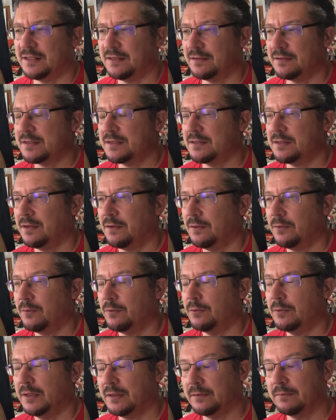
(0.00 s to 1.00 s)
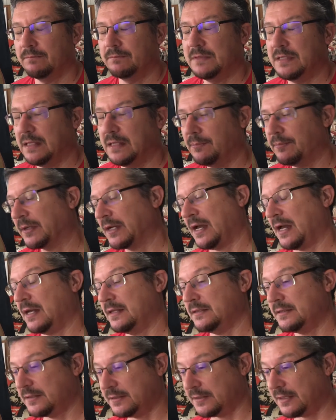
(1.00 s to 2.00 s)
There's no real deep
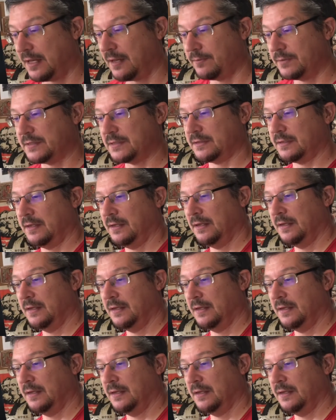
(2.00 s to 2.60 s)
concepts.